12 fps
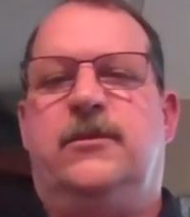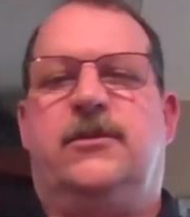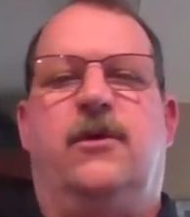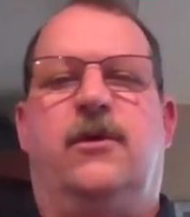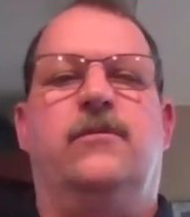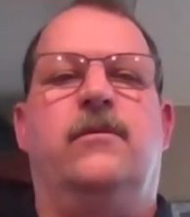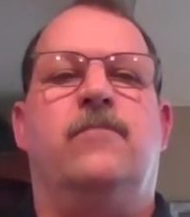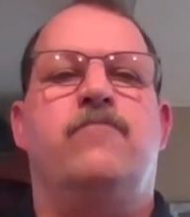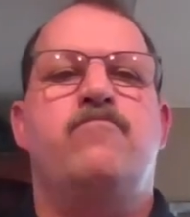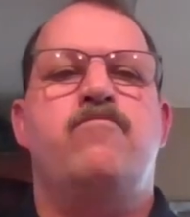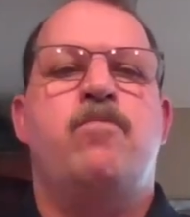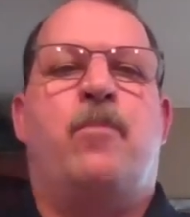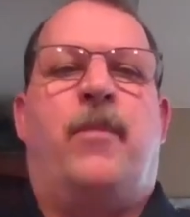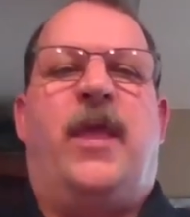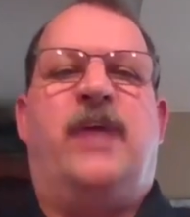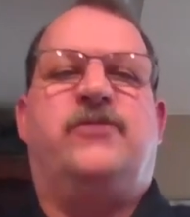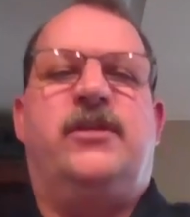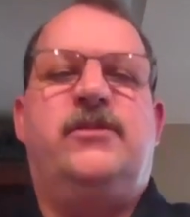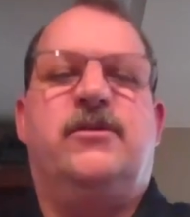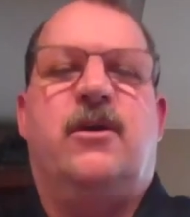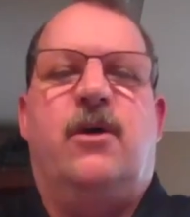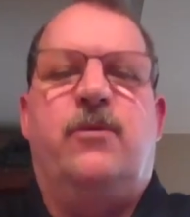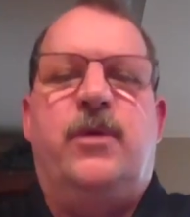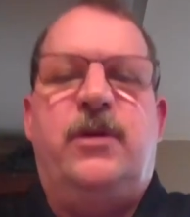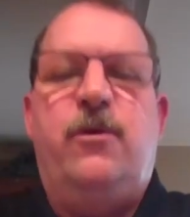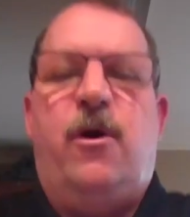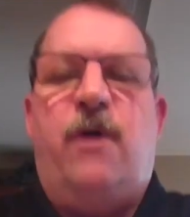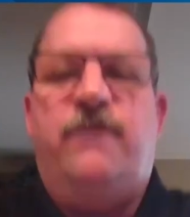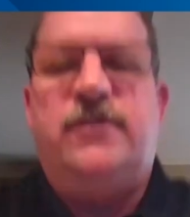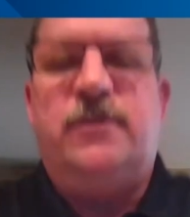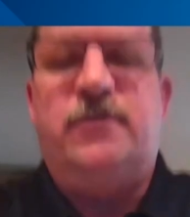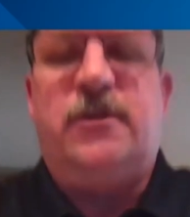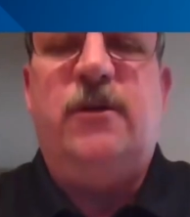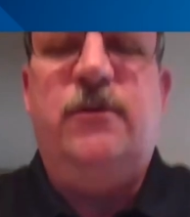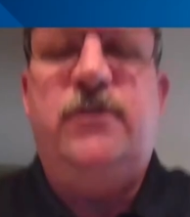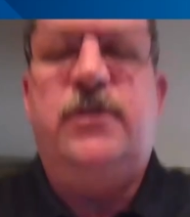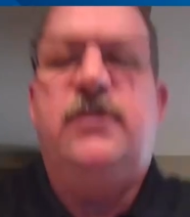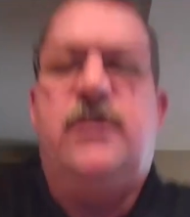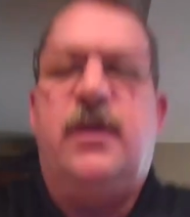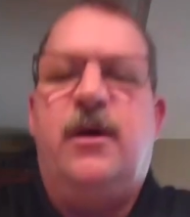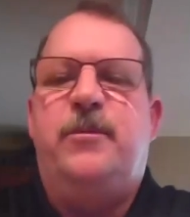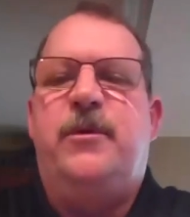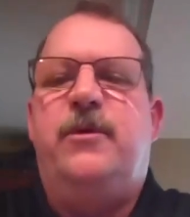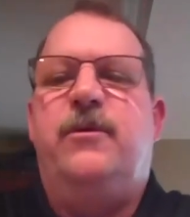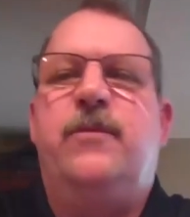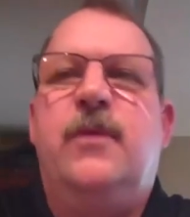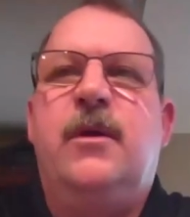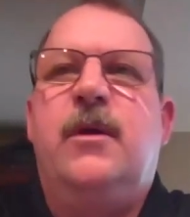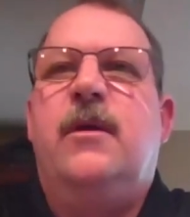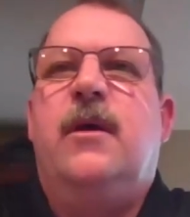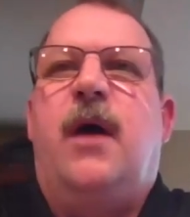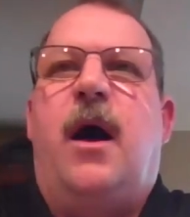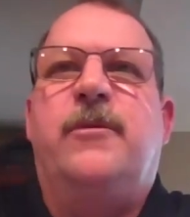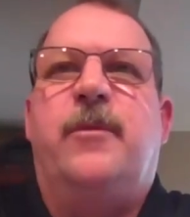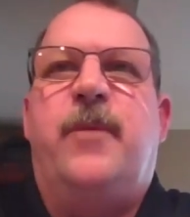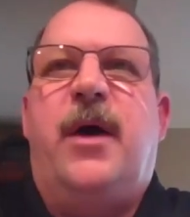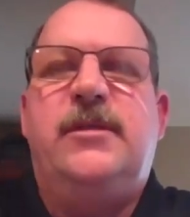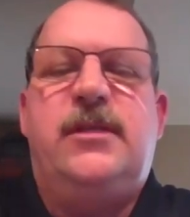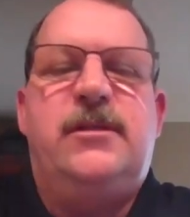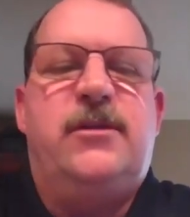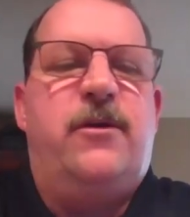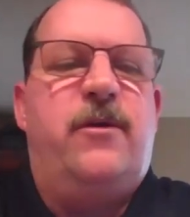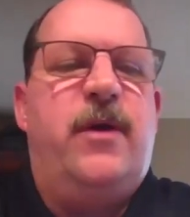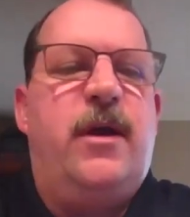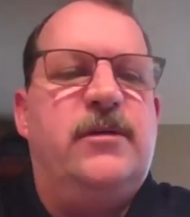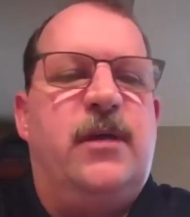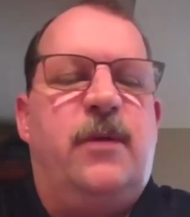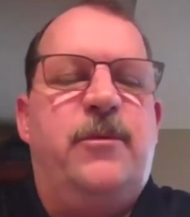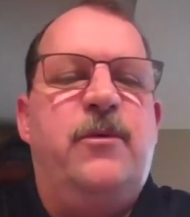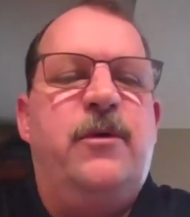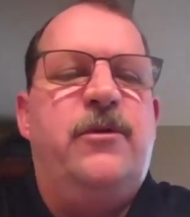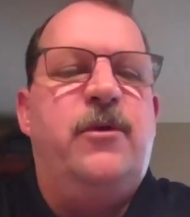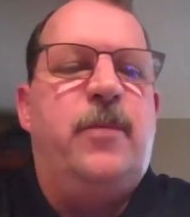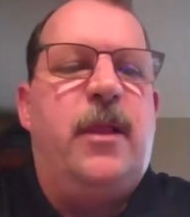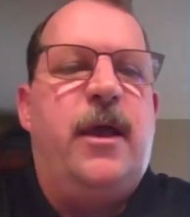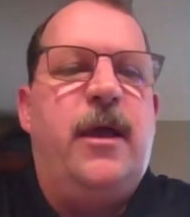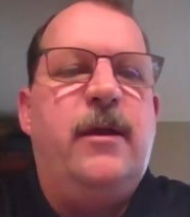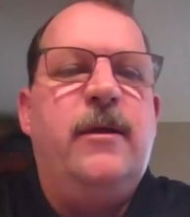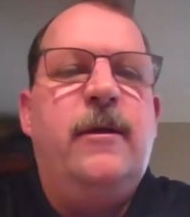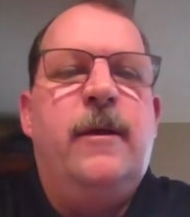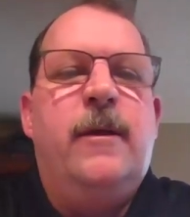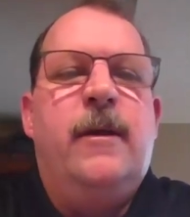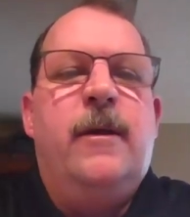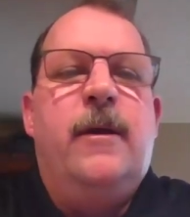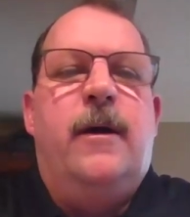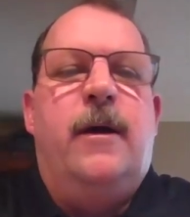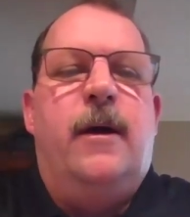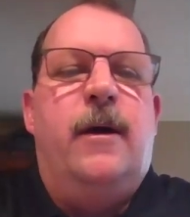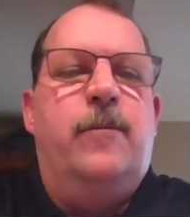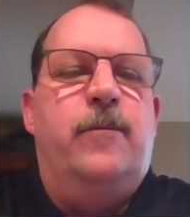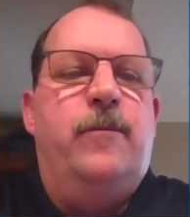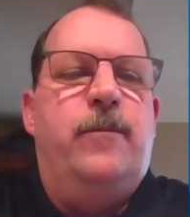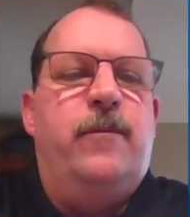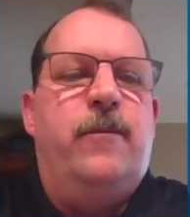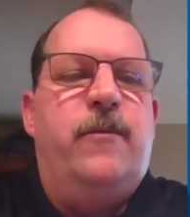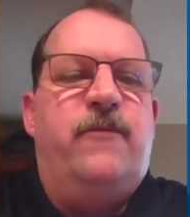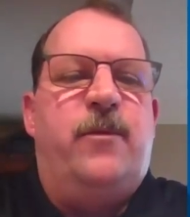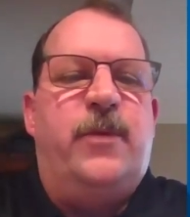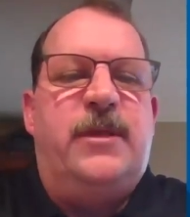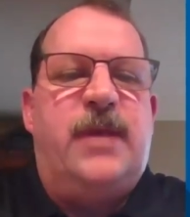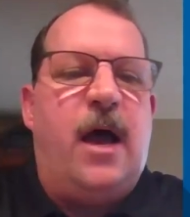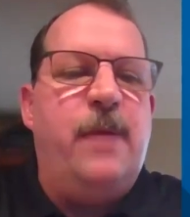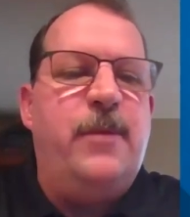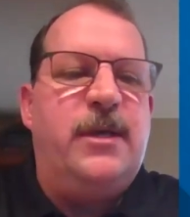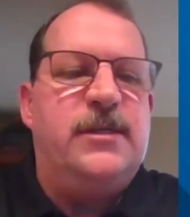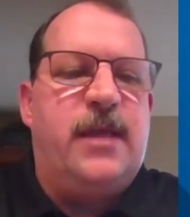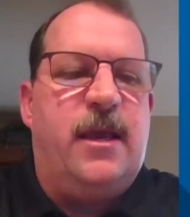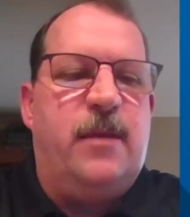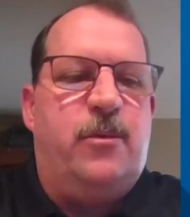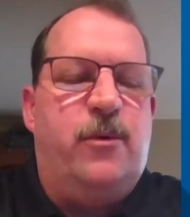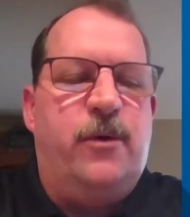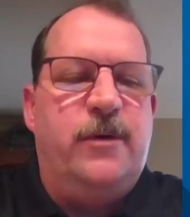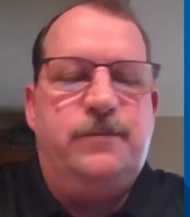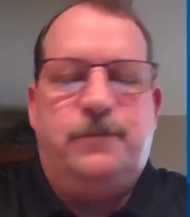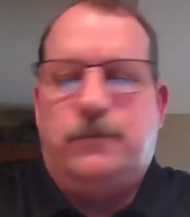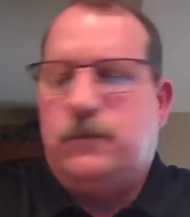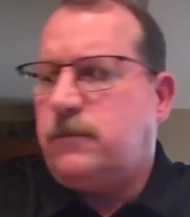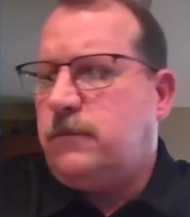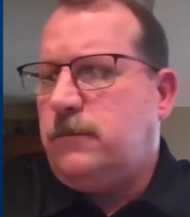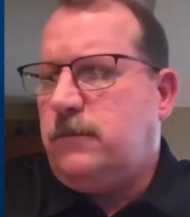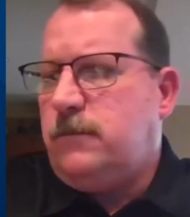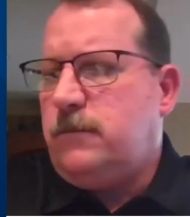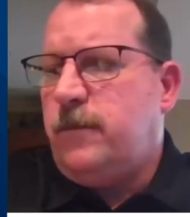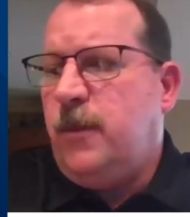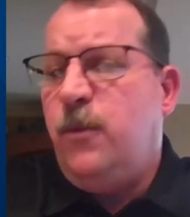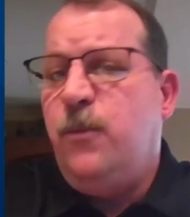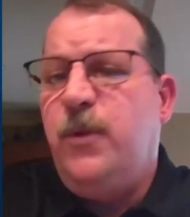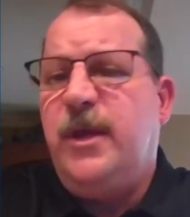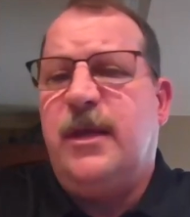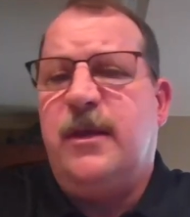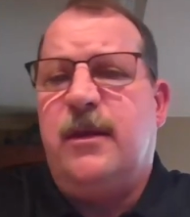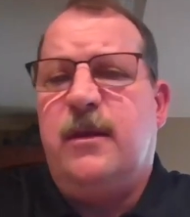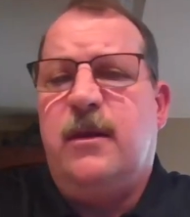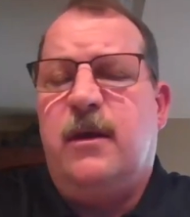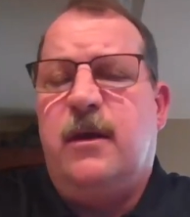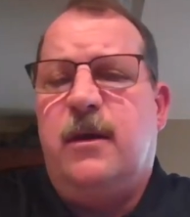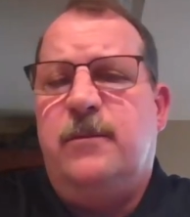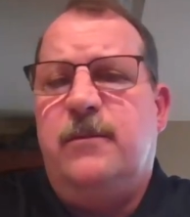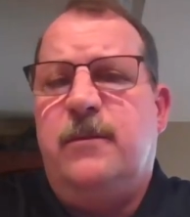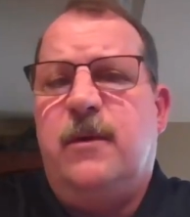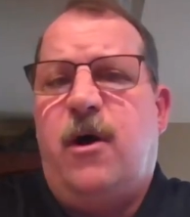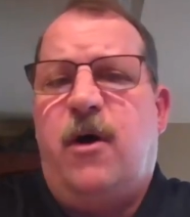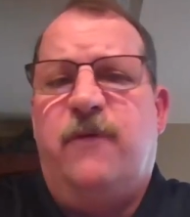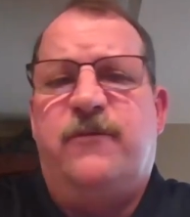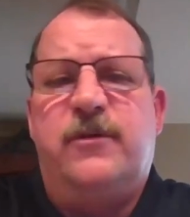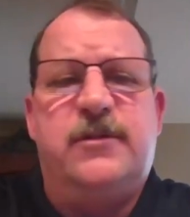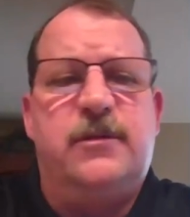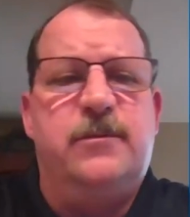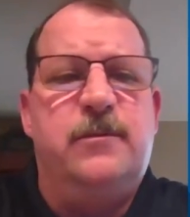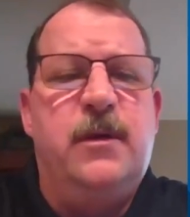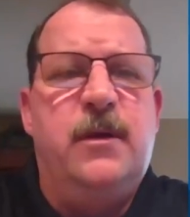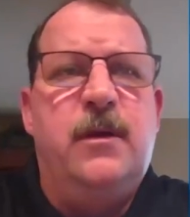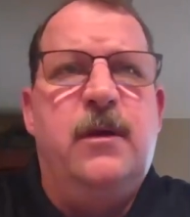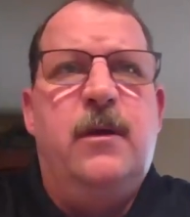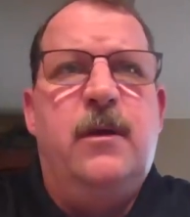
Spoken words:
So at Tracerco, we do offer some solutions to help you optimize these turnarounds, help you with your planning. From a timing standpoint, we can offer some